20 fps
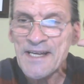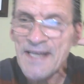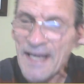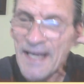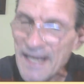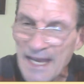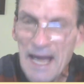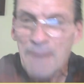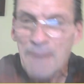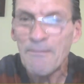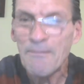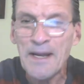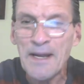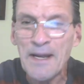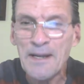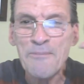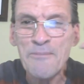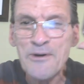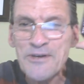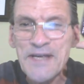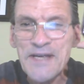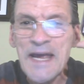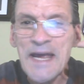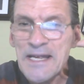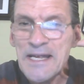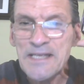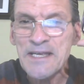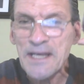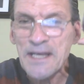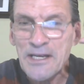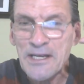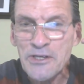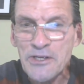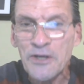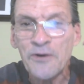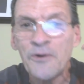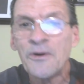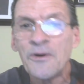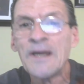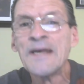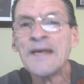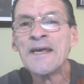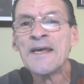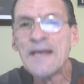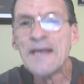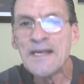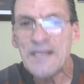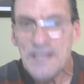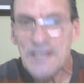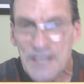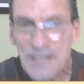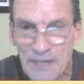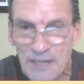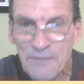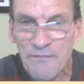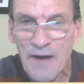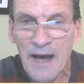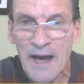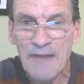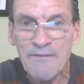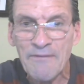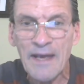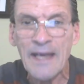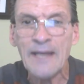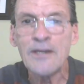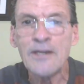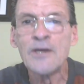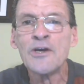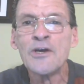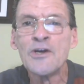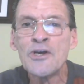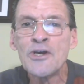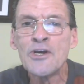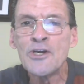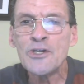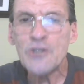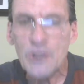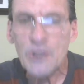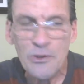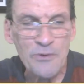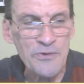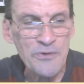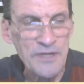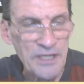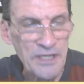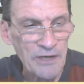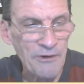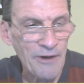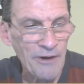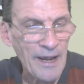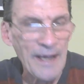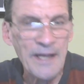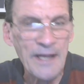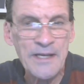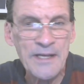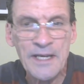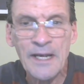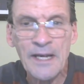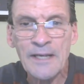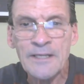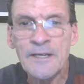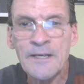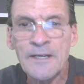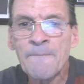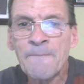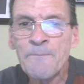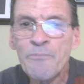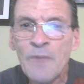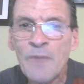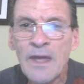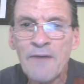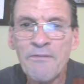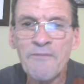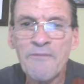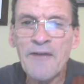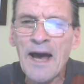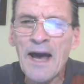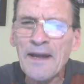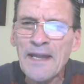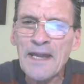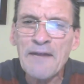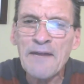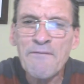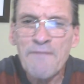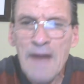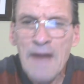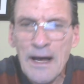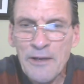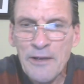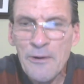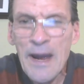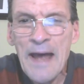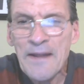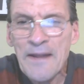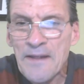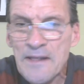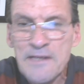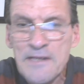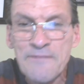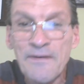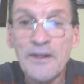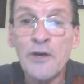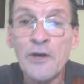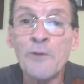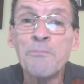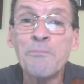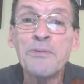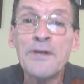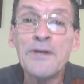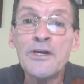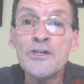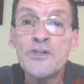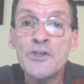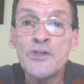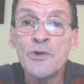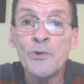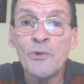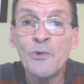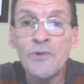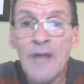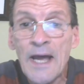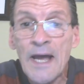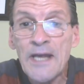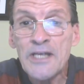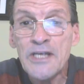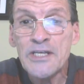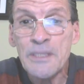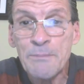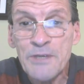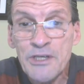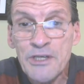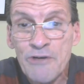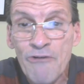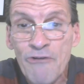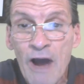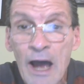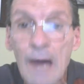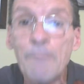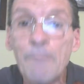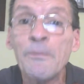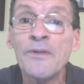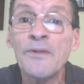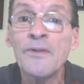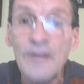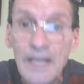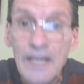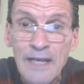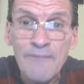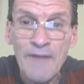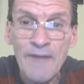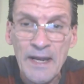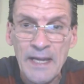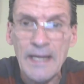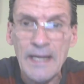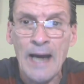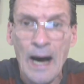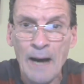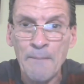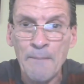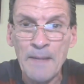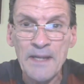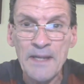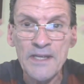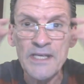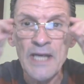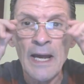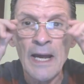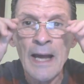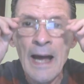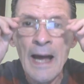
Again, my number is 862 658 If you've gotten any value out of this video, please do like, subscribe, leave any comments.